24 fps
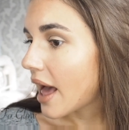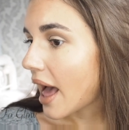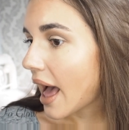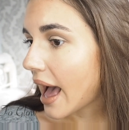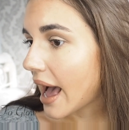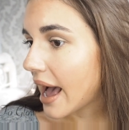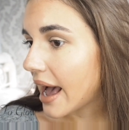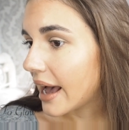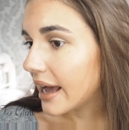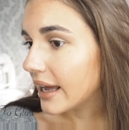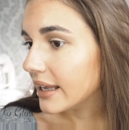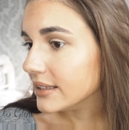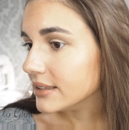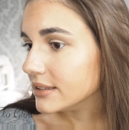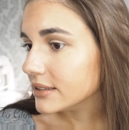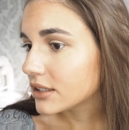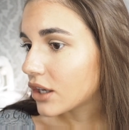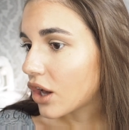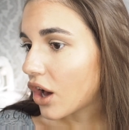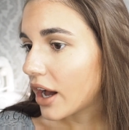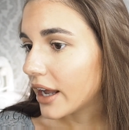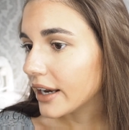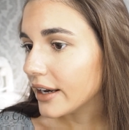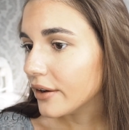
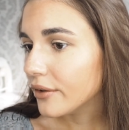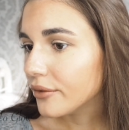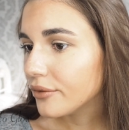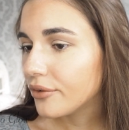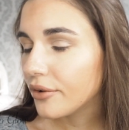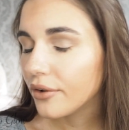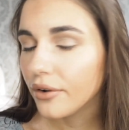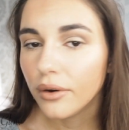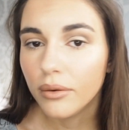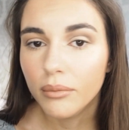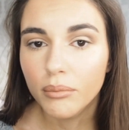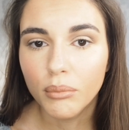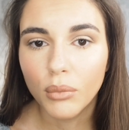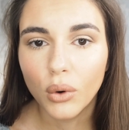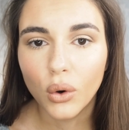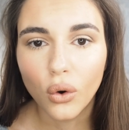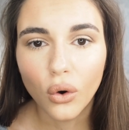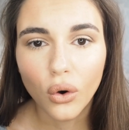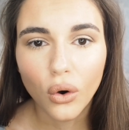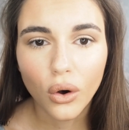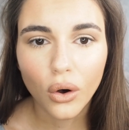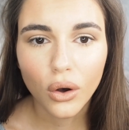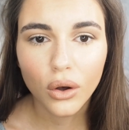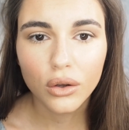and kind of
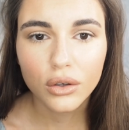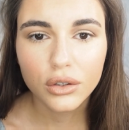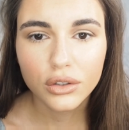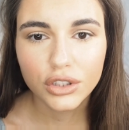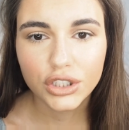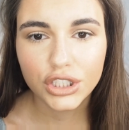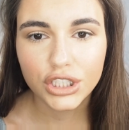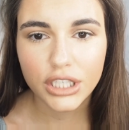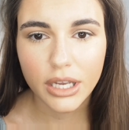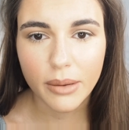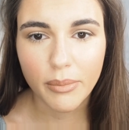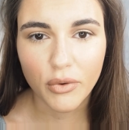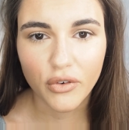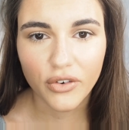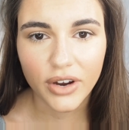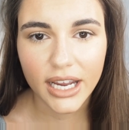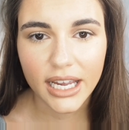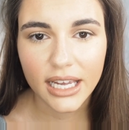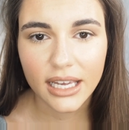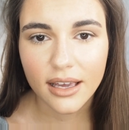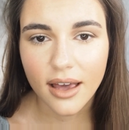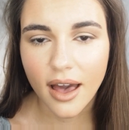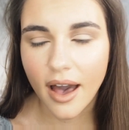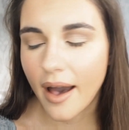more
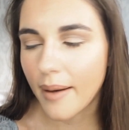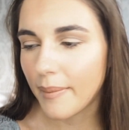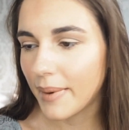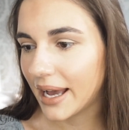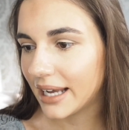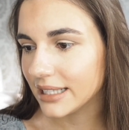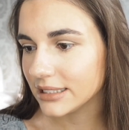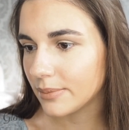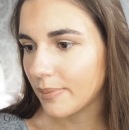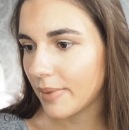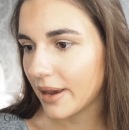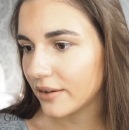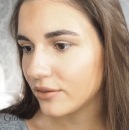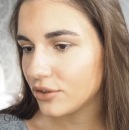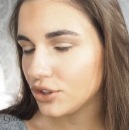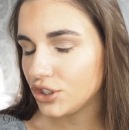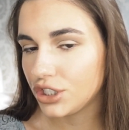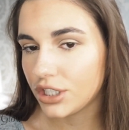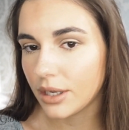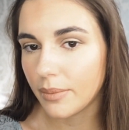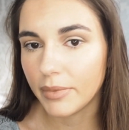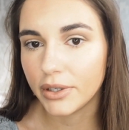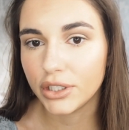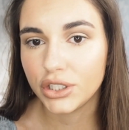shimmery and has a bit of
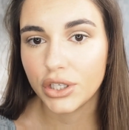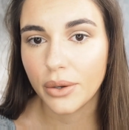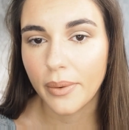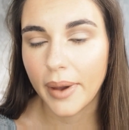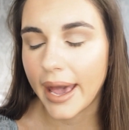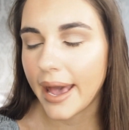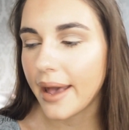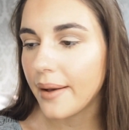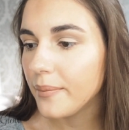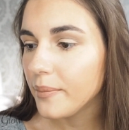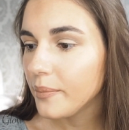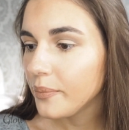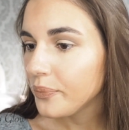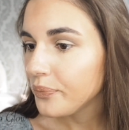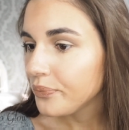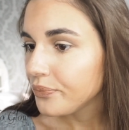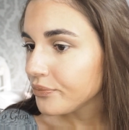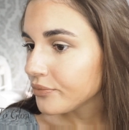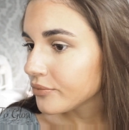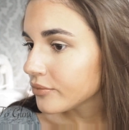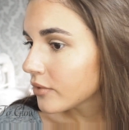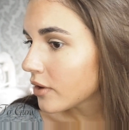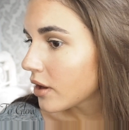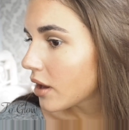shimmer to it.
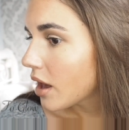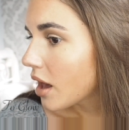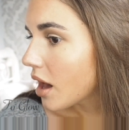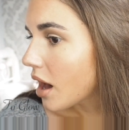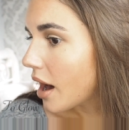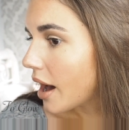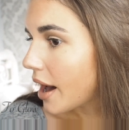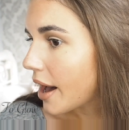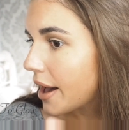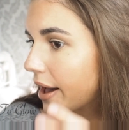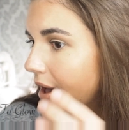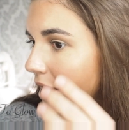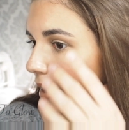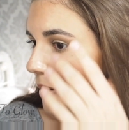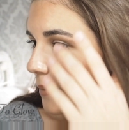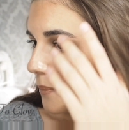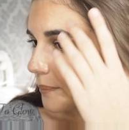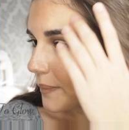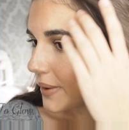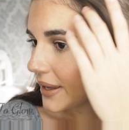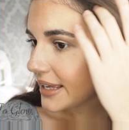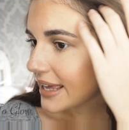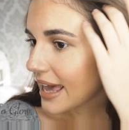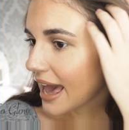
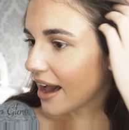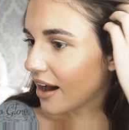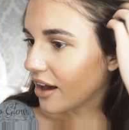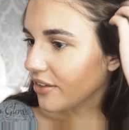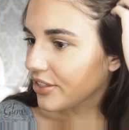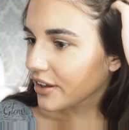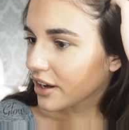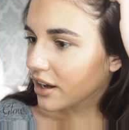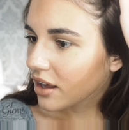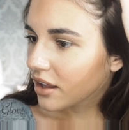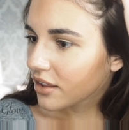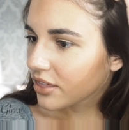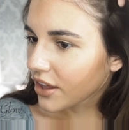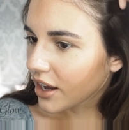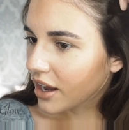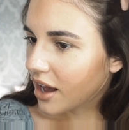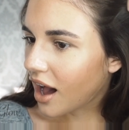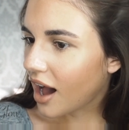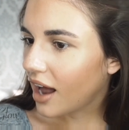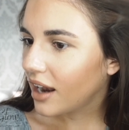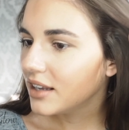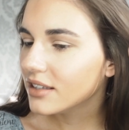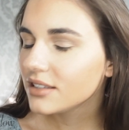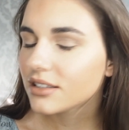But yeah, the
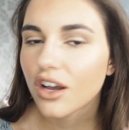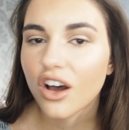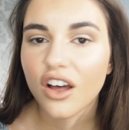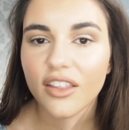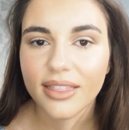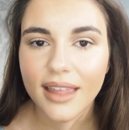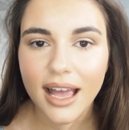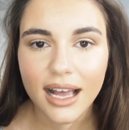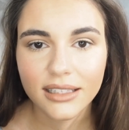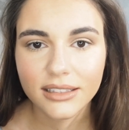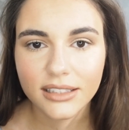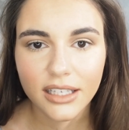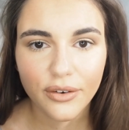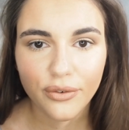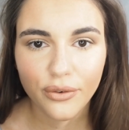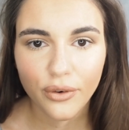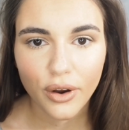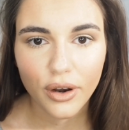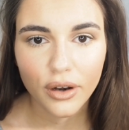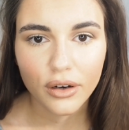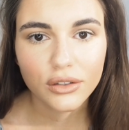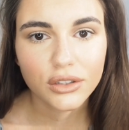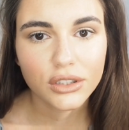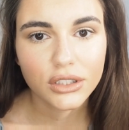colours aren't that
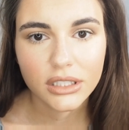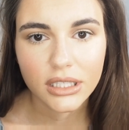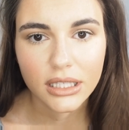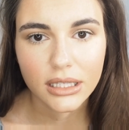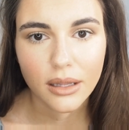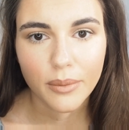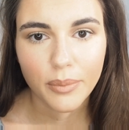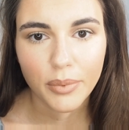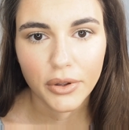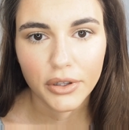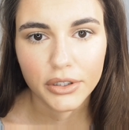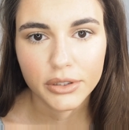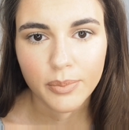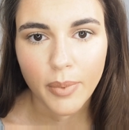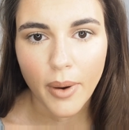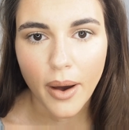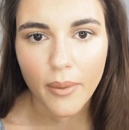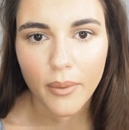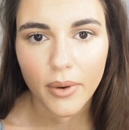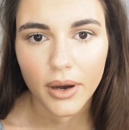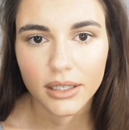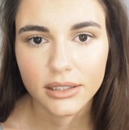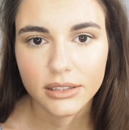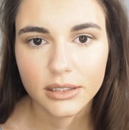different. I just think the Beauty
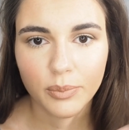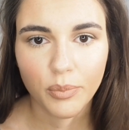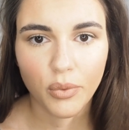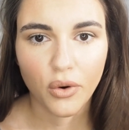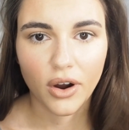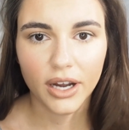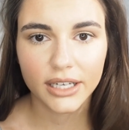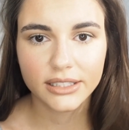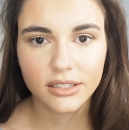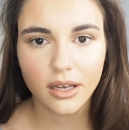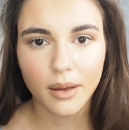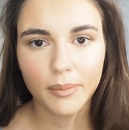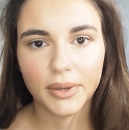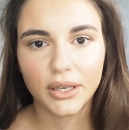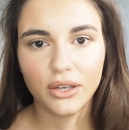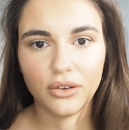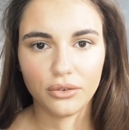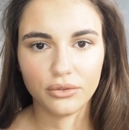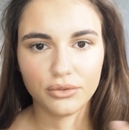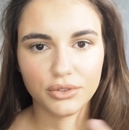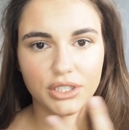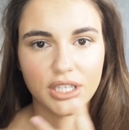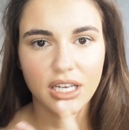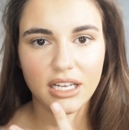Pie one's brighter. I mean,
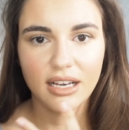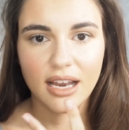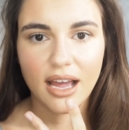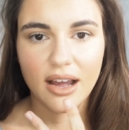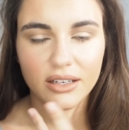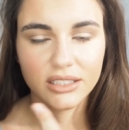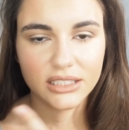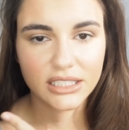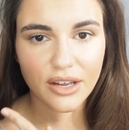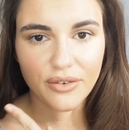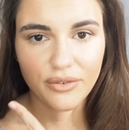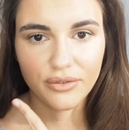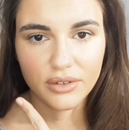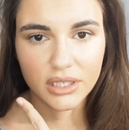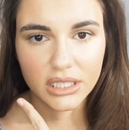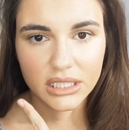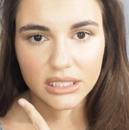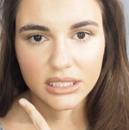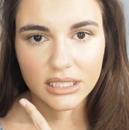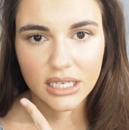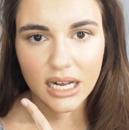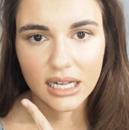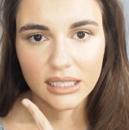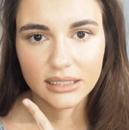you can see now it definitely
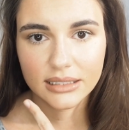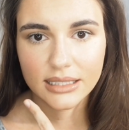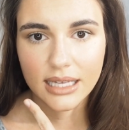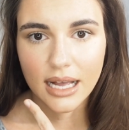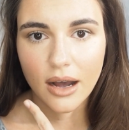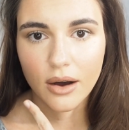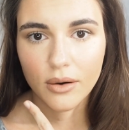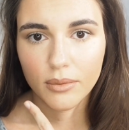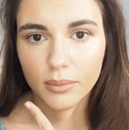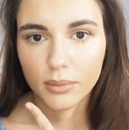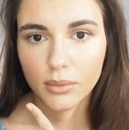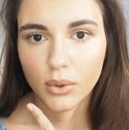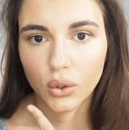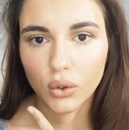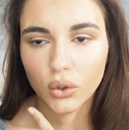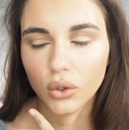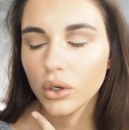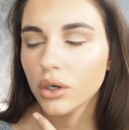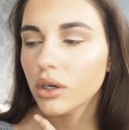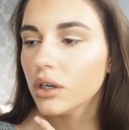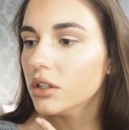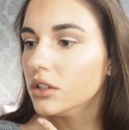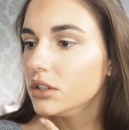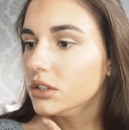stands out
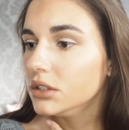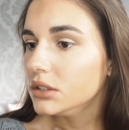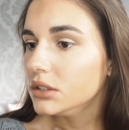more.